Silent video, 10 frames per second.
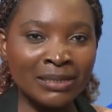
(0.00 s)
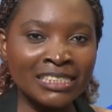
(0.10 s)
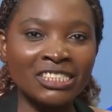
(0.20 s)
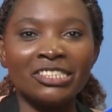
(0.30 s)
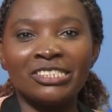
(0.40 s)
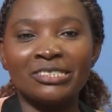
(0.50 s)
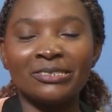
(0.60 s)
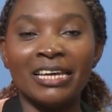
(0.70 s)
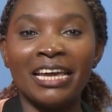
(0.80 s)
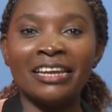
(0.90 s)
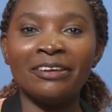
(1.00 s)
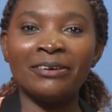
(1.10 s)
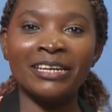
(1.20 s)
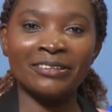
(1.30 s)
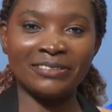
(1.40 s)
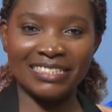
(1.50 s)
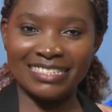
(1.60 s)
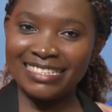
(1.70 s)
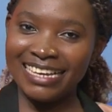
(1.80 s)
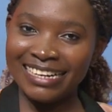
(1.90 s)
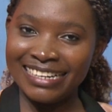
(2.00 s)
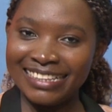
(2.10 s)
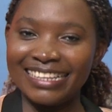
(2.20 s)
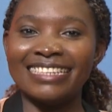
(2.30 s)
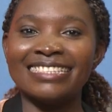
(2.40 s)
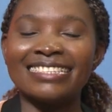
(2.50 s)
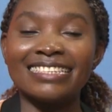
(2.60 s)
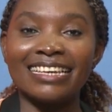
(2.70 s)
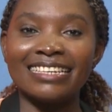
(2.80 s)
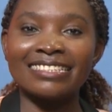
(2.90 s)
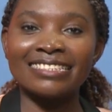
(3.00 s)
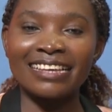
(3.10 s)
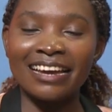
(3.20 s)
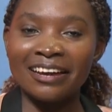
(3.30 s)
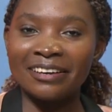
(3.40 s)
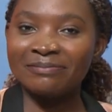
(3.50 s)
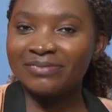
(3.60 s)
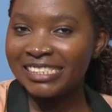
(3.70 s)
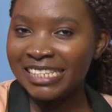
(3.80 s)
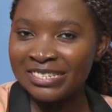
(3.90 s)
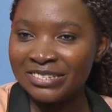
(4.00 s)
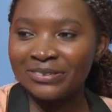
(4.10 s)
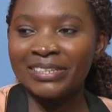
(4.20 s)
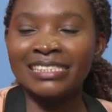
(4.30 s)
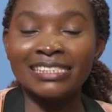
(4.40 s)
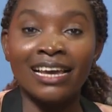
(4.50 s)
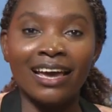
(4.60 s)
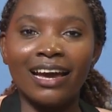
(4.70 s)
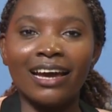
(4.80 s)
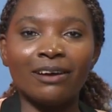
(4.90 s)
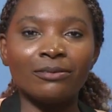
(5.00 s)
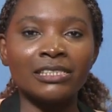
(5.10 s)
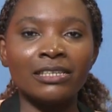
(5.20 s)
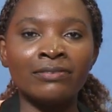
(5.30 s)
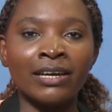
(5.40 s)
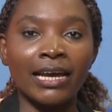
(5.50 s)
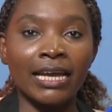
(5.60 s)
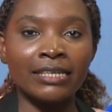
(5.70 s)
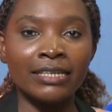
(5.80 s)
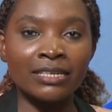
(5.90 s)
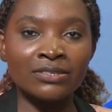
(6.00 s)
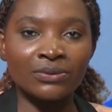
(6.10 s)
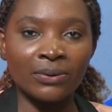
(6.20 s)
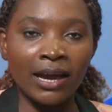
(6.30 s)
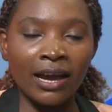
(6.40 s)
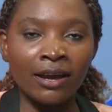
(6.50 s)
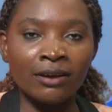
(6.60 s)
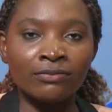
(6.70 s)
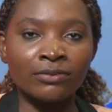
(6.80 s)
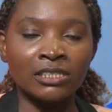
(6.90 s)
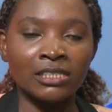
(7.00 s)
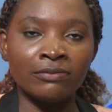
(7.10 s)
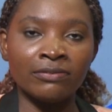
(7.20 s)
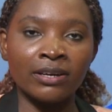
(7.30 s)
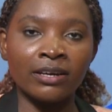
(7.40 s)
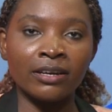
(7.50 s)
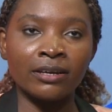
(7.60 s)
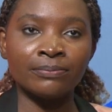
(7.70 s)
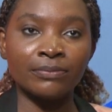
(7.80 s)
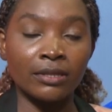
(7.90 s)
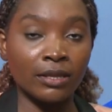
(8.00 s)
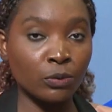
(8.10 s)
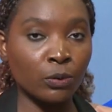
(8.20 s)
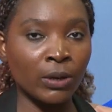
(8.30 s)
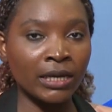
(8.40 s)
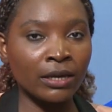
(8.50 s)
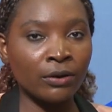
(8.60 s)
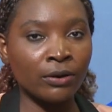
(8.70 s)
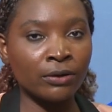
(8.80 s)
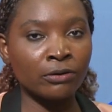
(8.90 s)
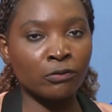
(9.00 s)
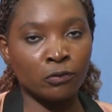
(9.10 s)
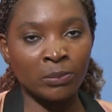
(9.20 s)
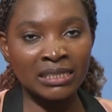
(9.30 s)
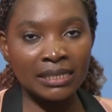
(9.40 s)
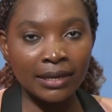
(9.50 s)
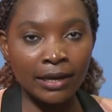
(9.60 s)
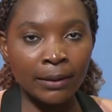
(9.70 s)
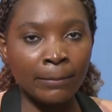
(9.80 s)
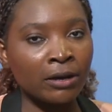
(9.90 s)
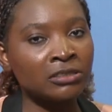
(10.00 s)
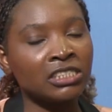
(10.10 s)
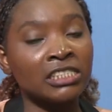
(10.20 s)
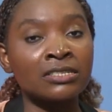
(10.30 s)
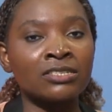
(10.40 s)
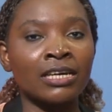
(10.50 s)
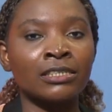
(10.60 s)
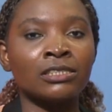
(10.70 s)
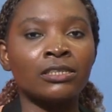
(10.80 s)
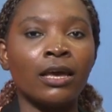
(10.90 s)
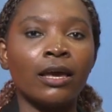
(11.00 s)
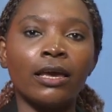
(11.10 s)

potential to anyone who is hearing this is um, just do it. Uh, whatever ideas you have, whatever thing you're working on or you've been thinking about, just start